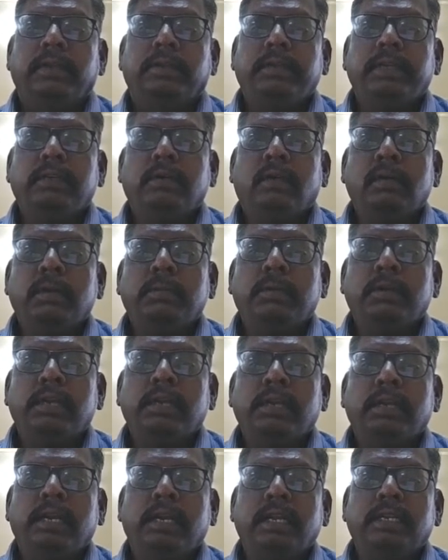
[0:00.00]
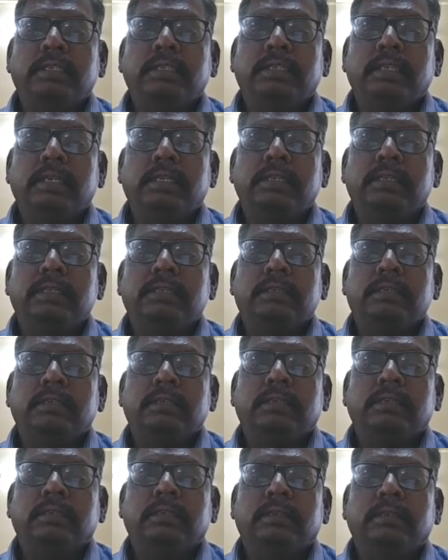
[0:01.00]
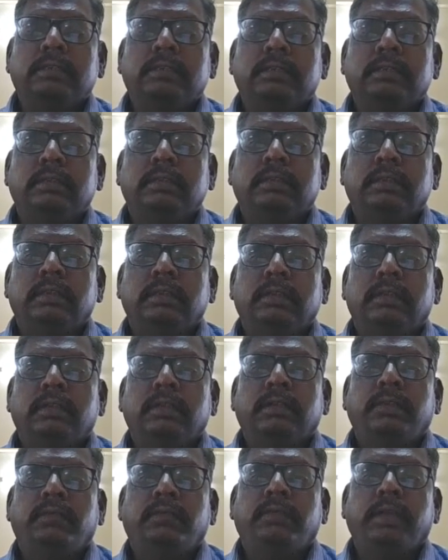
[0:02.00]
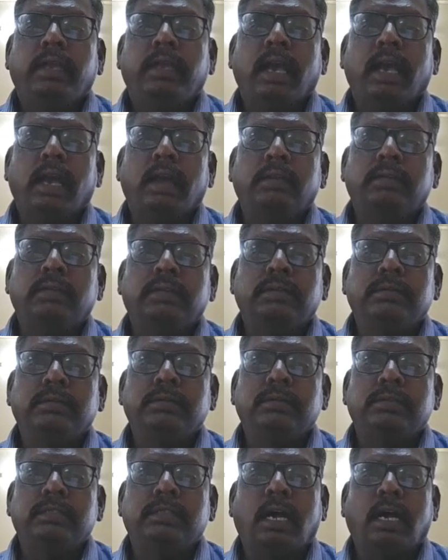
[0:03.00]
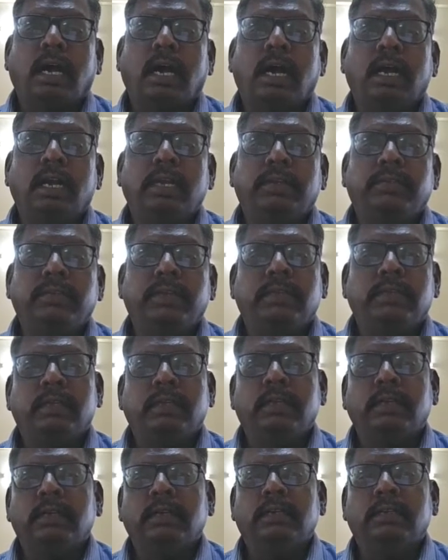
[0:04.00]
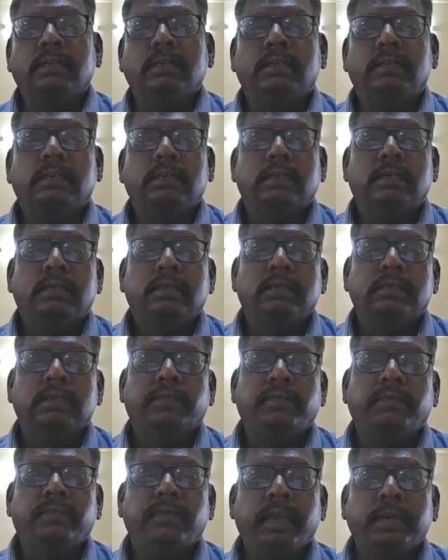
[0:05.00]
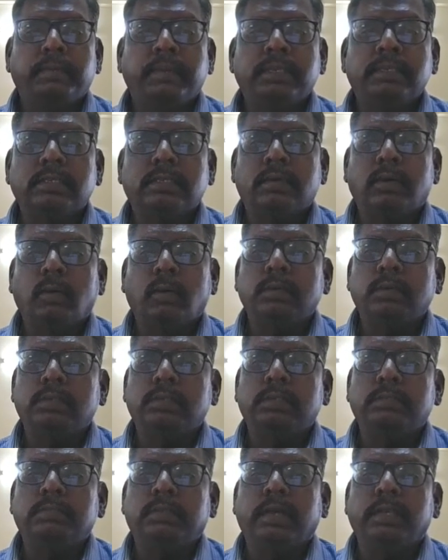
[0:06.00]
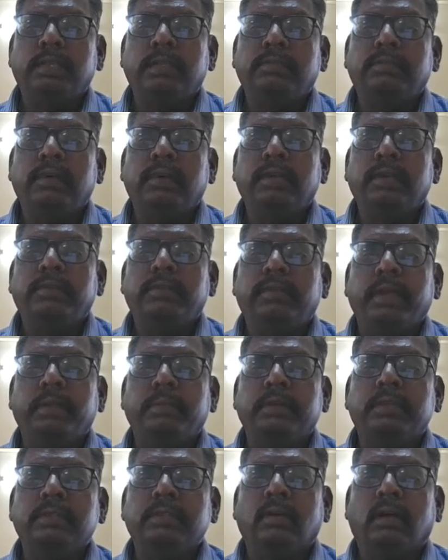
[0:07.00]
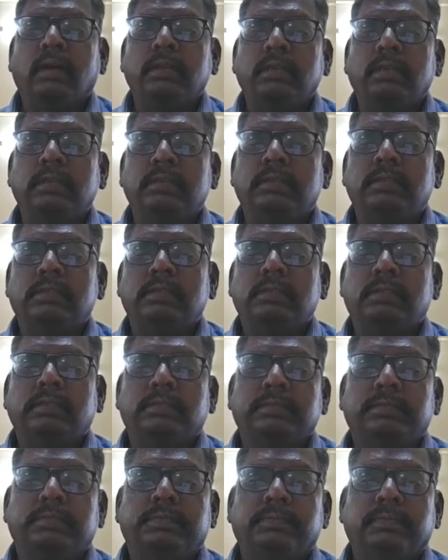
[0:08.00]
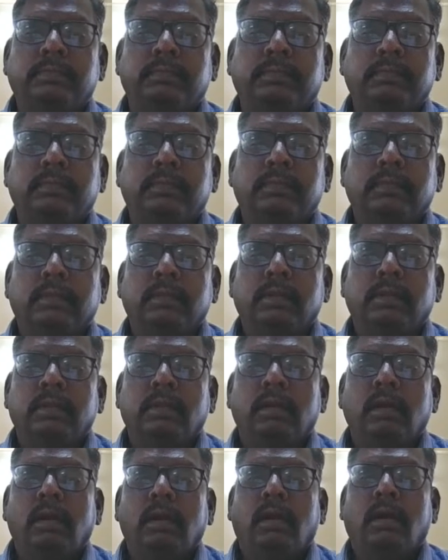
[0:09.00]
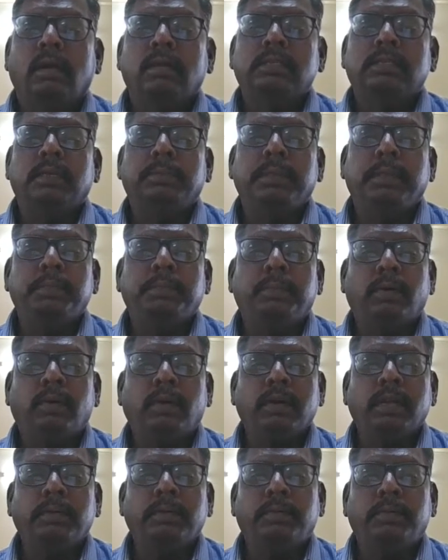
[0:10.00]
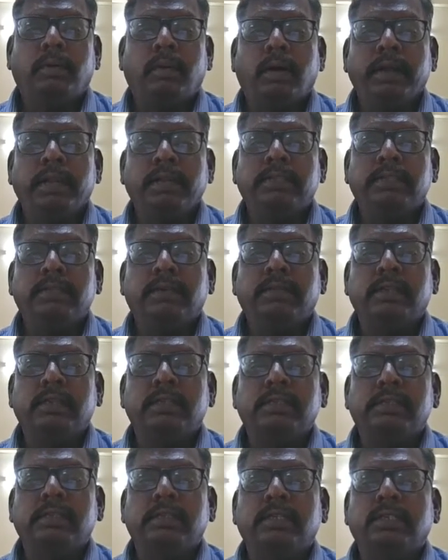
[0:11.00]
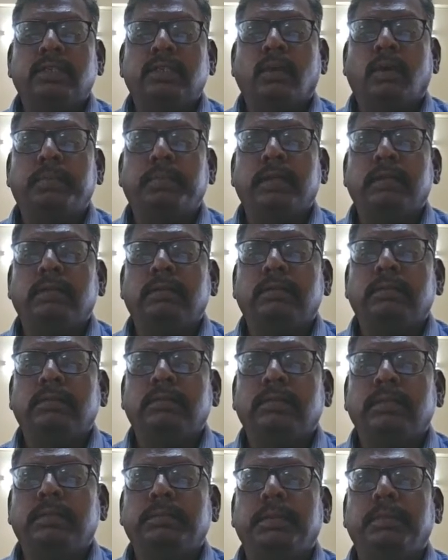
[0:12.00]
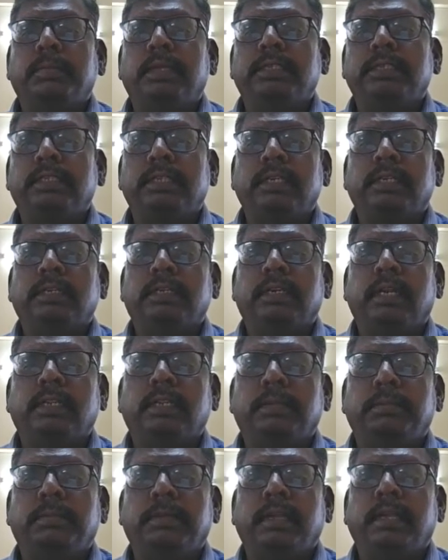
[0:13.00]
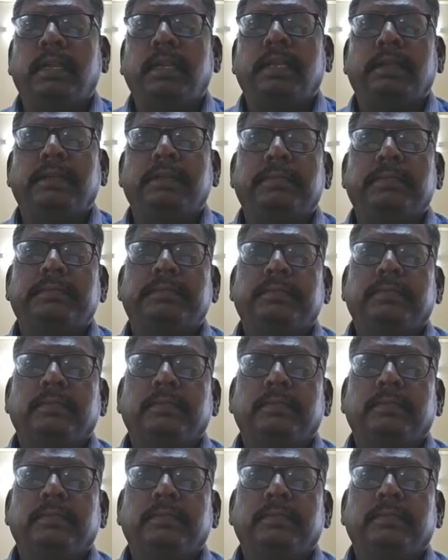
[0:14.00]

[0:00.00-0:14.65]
When we talk about introductions, we have to start with some famous quotes by the world famous authors or some important points of the research topic should be mentioned at the beginning,